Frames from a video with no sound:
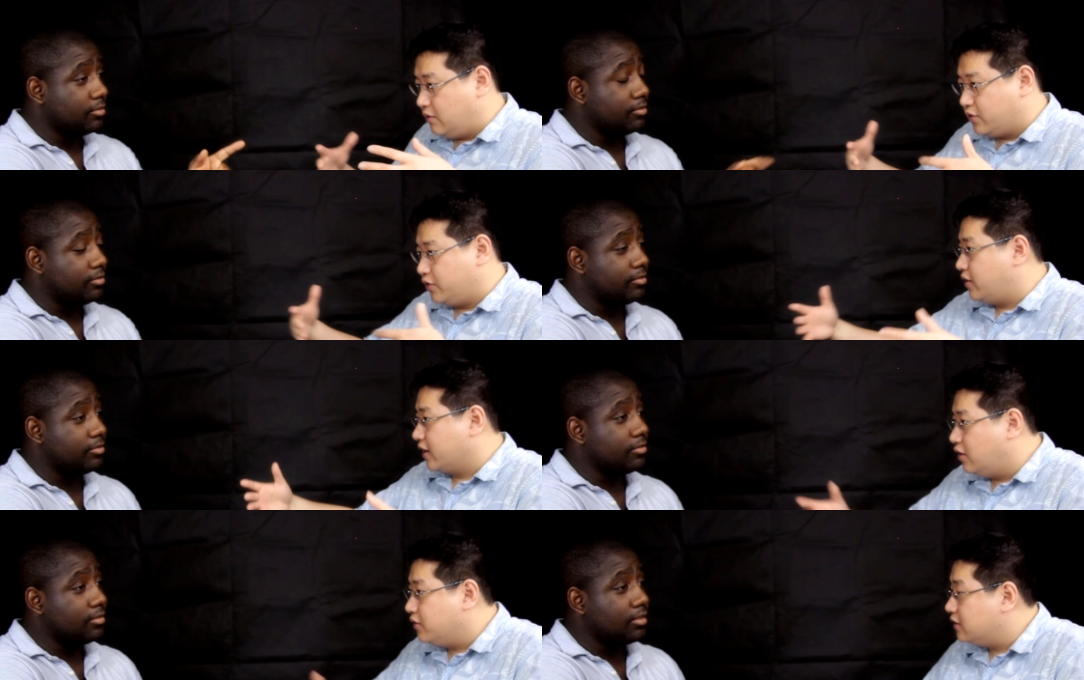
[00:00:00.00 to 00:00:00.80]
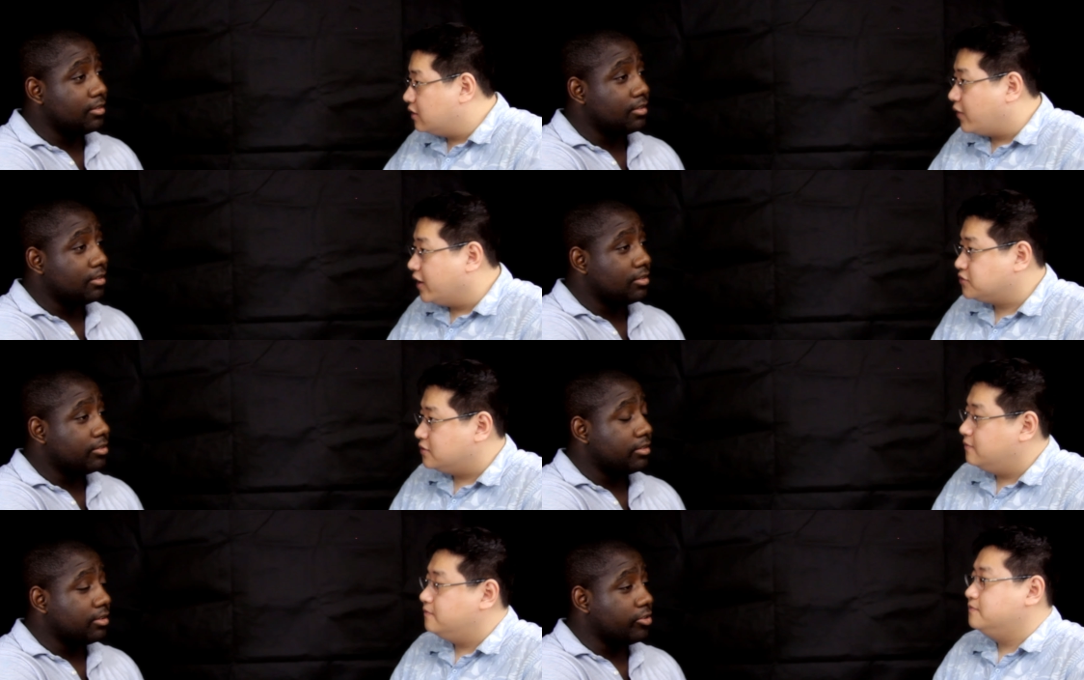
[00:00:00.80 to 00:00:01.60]
Speaker 1: and where you want to go in the
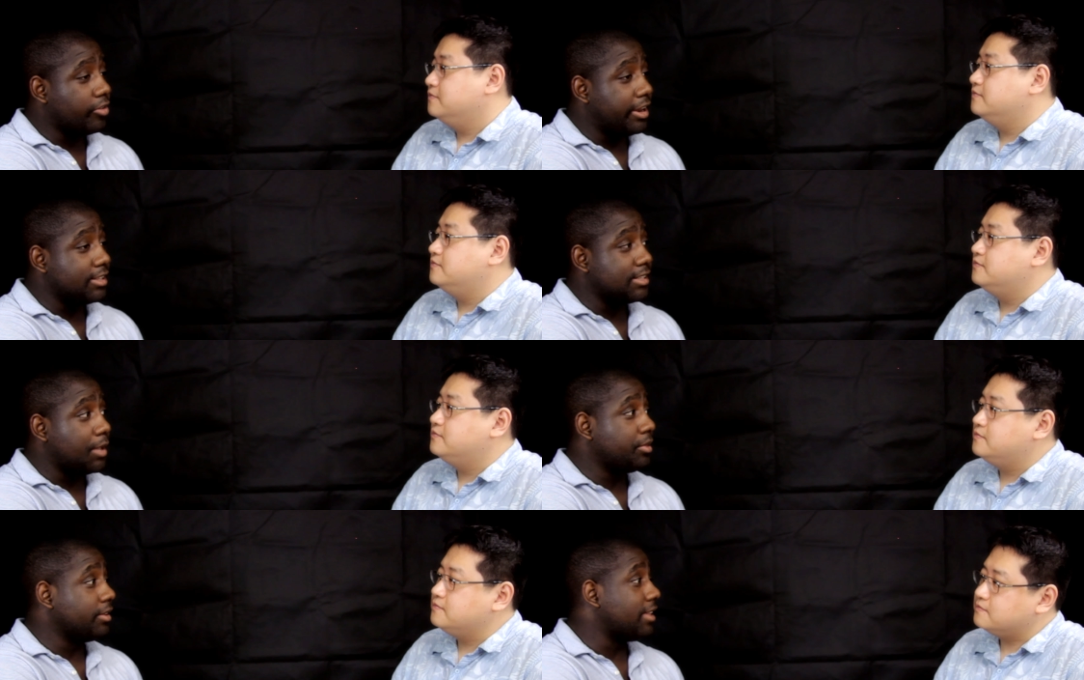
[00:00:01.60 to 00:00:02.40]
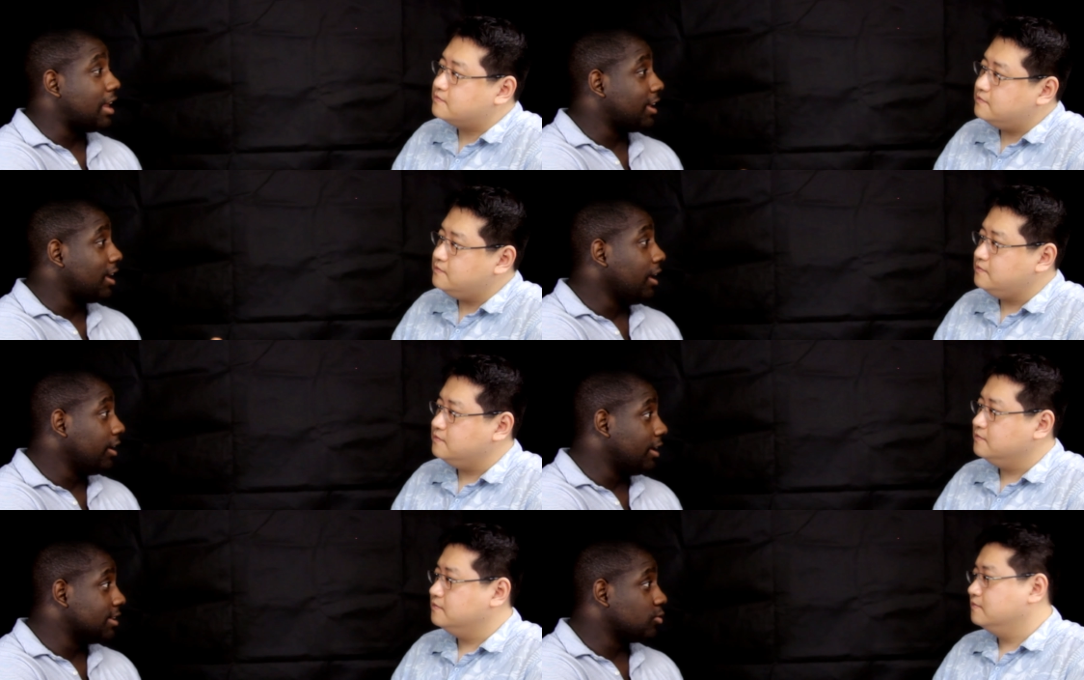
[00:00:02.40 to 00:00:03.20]
direction
Speaker 2: great example of that
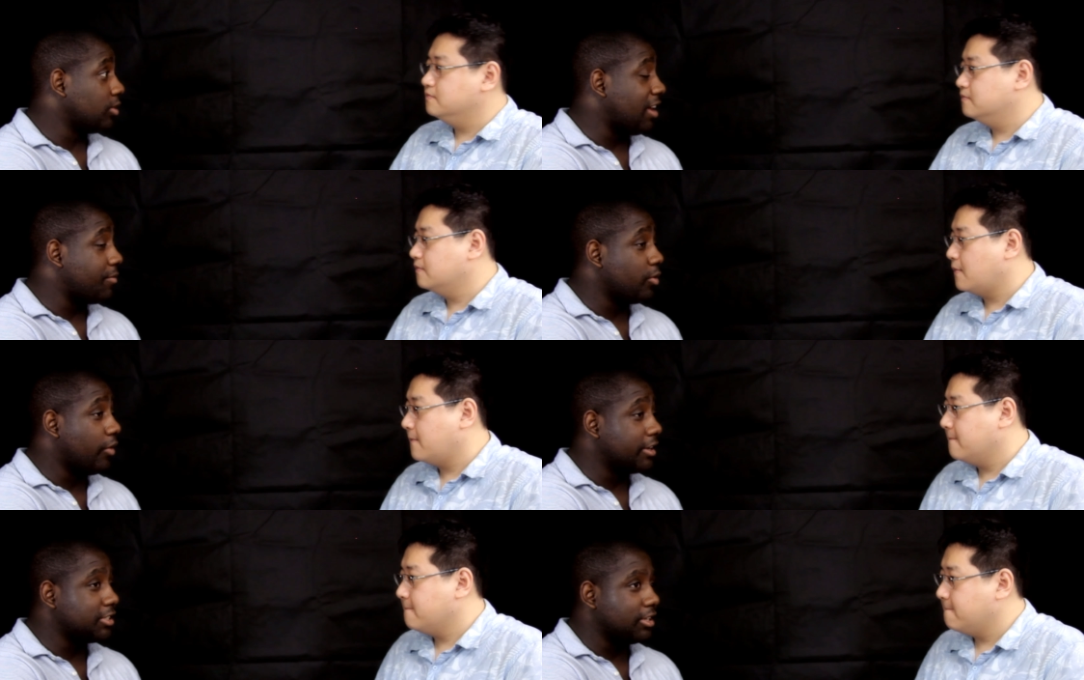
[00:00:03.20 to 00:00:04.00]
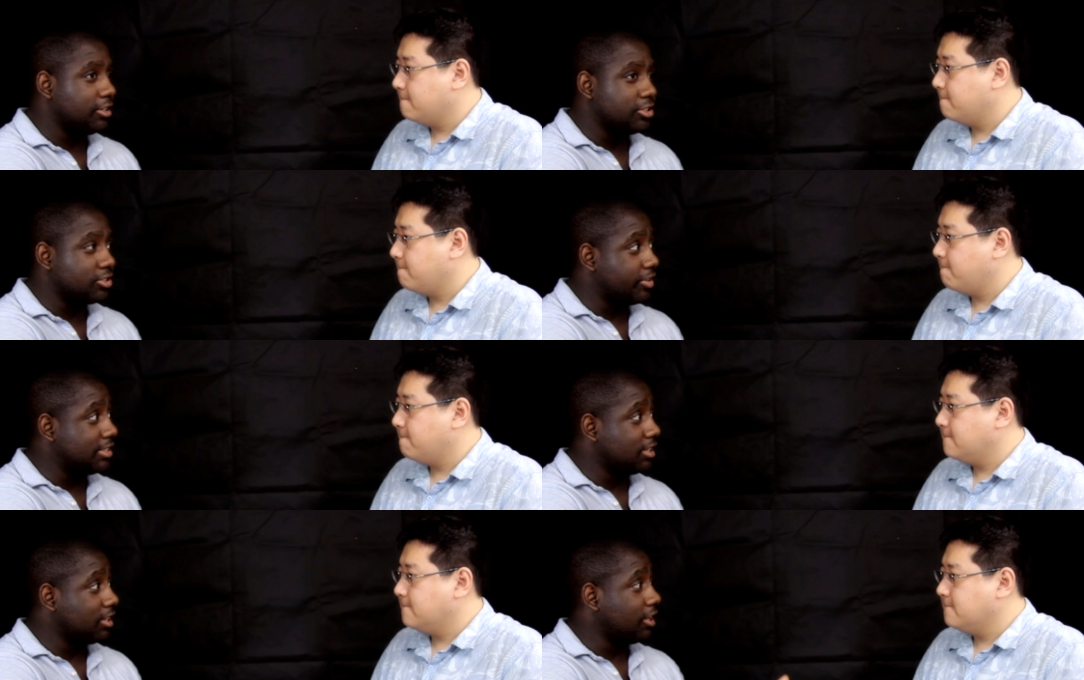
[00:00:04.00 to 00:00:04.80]
again is what I've been watching just
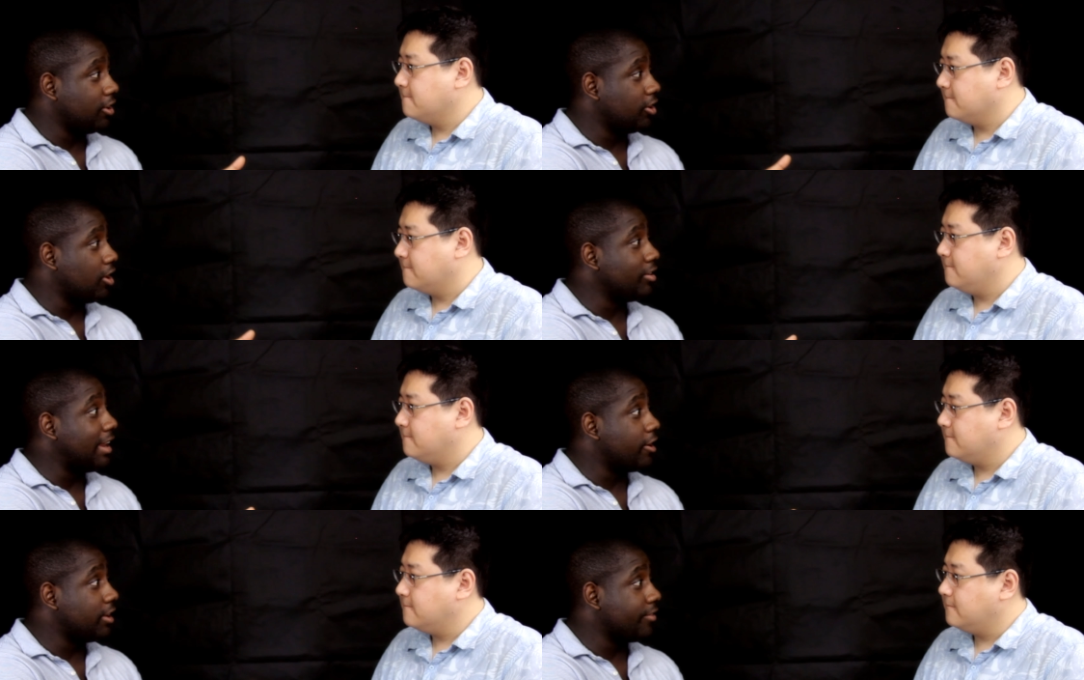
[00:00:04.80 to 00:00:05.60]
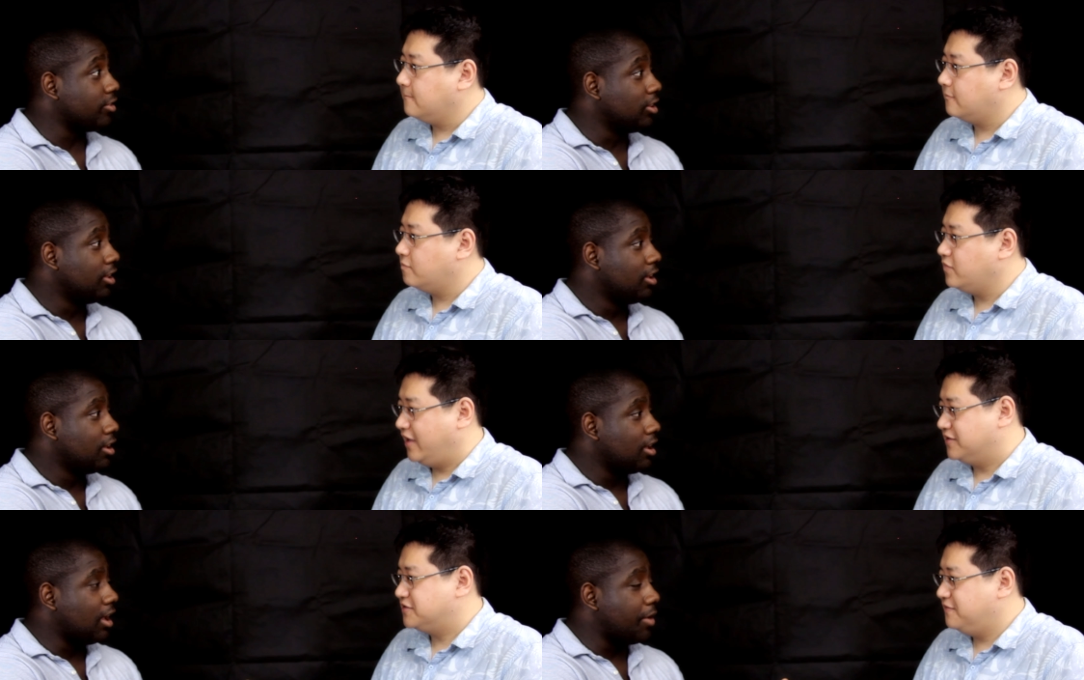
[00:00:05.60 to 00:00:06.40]
recently. You mm-hmm. know, Daredevil.
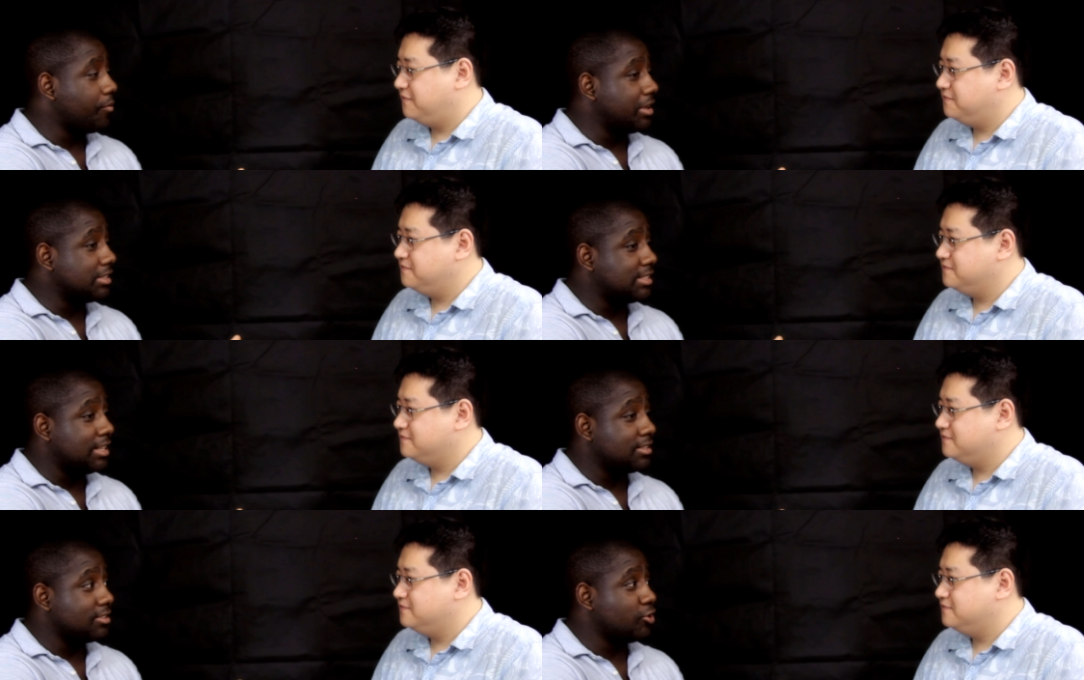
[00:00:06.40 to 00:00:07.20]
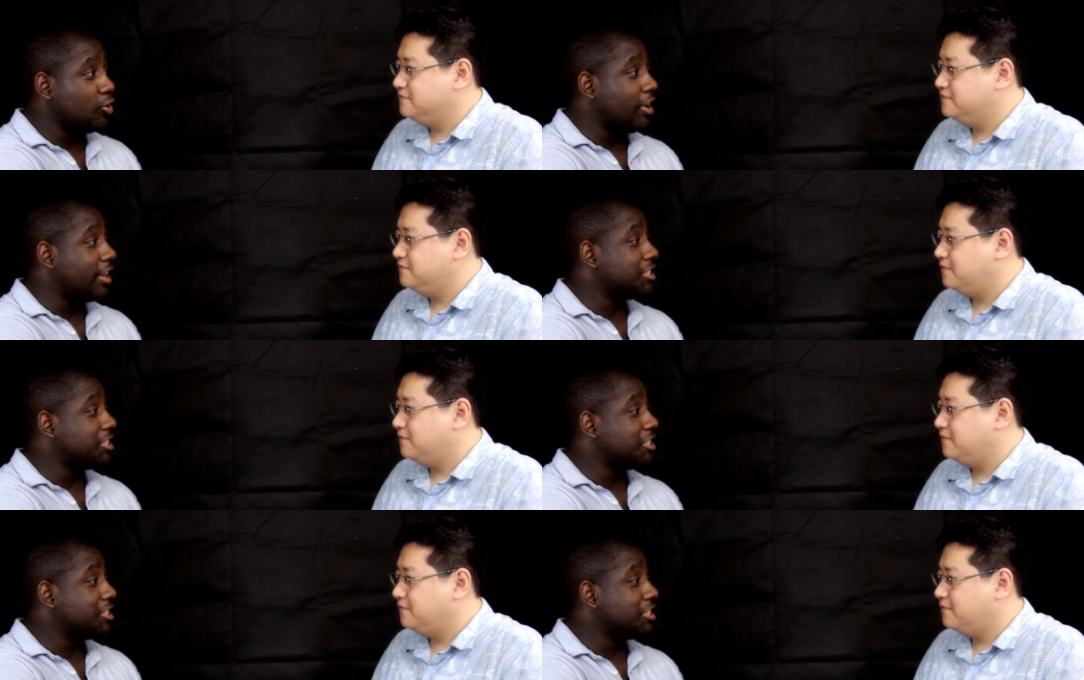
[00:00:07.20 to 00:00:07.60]
Yes. Um, in season two, you get